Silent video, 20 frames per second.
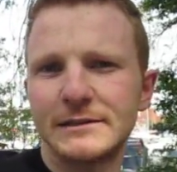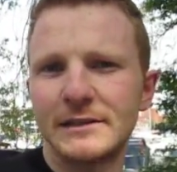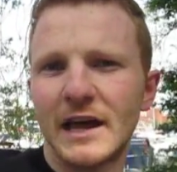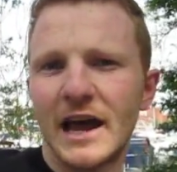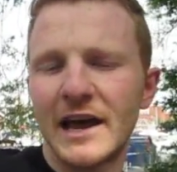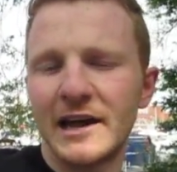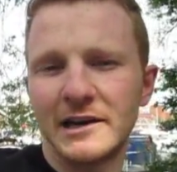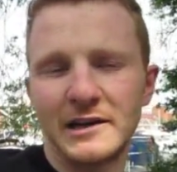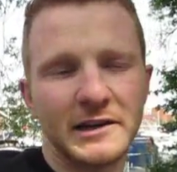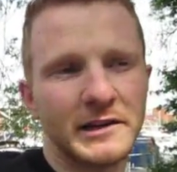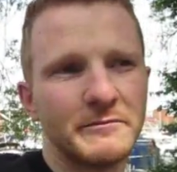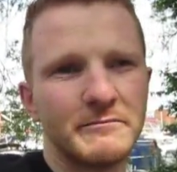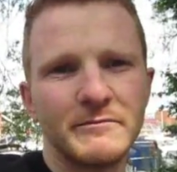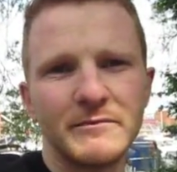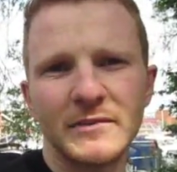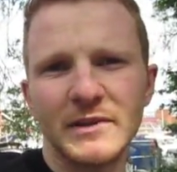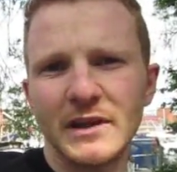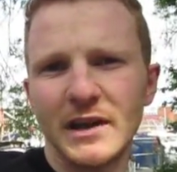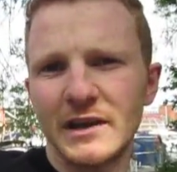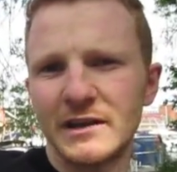Aileen
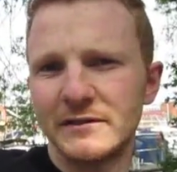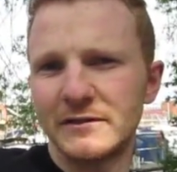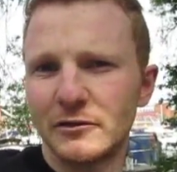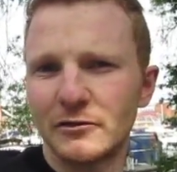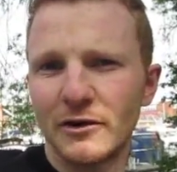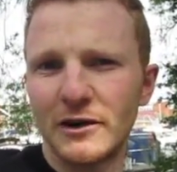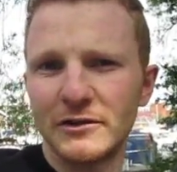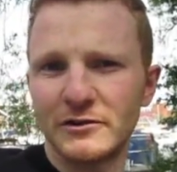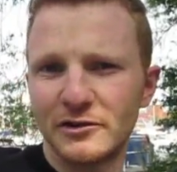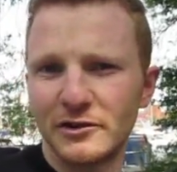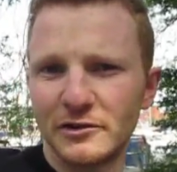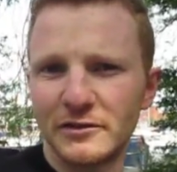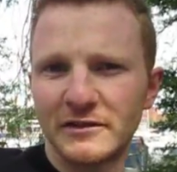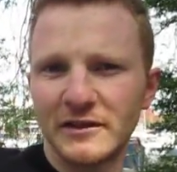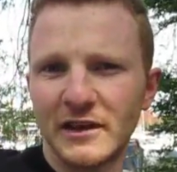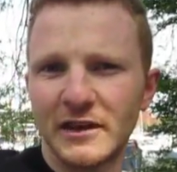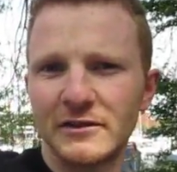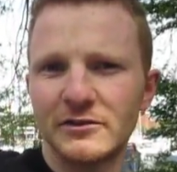is a great tutor.